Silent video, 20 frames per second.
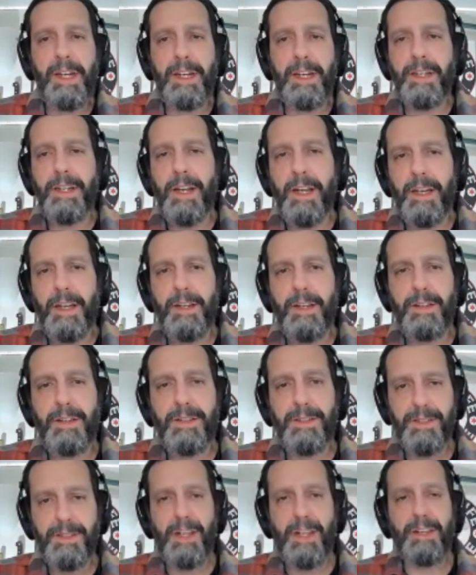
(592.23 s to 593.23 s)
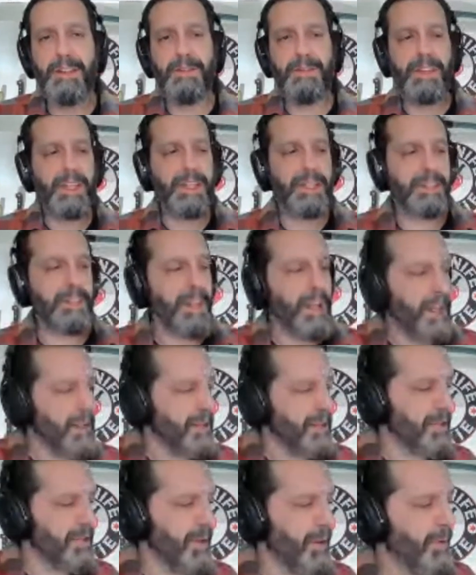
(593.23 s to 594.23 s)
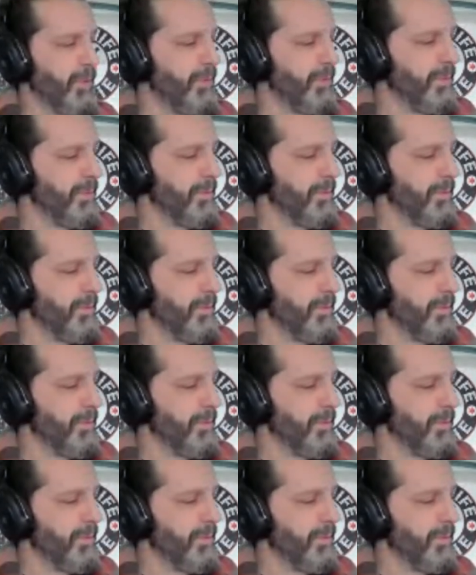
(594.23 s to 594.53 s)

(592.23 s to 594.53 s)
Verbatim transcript: can sell of these so